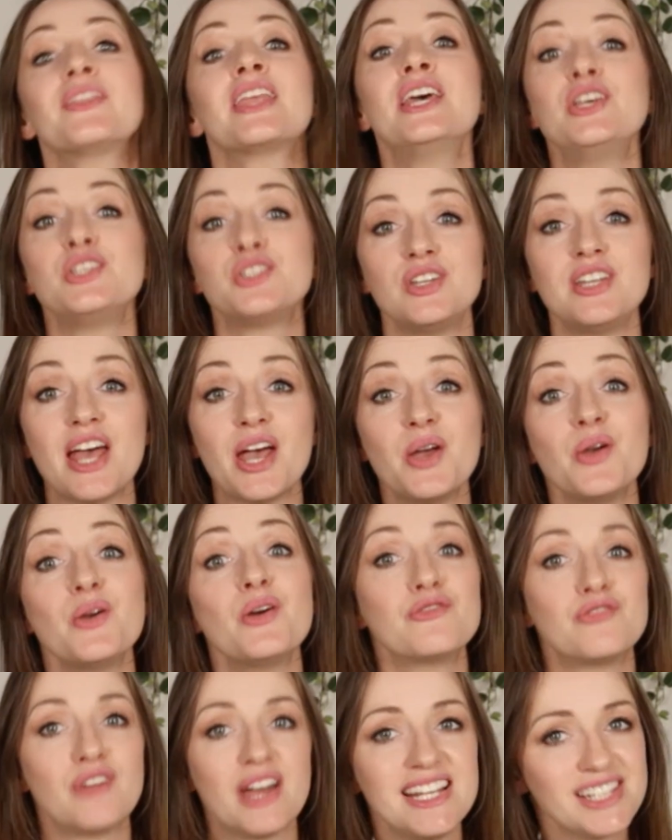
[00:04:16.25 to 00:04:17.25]
So now
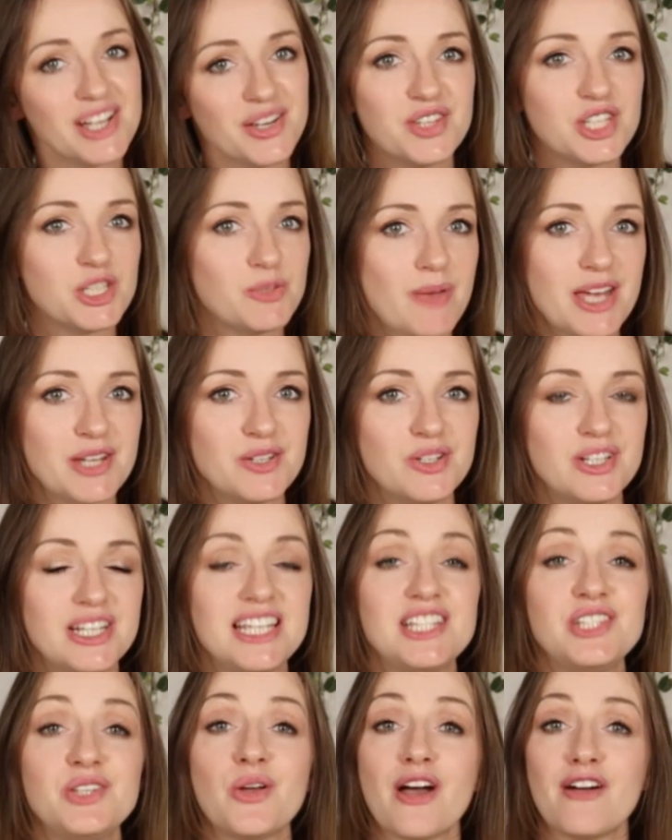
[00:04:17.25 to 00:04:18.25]
write down the
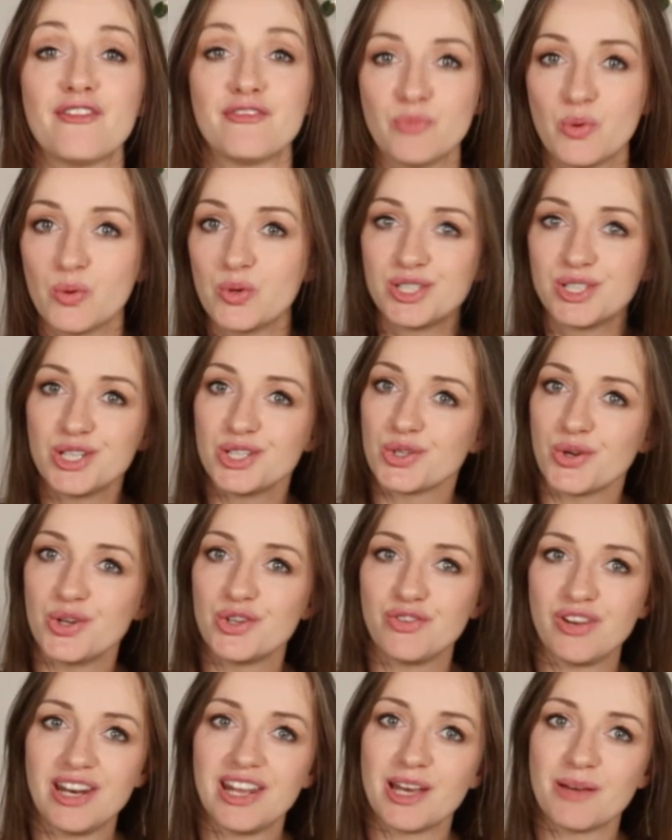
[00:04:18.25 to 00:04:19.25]
specialties you have most enjoyed
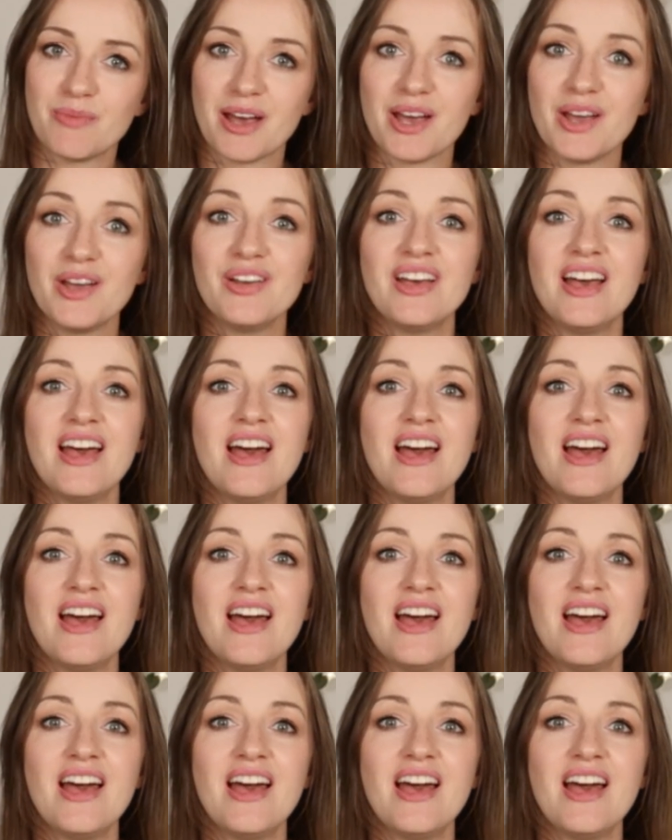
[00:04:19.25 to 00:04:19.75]
reading about.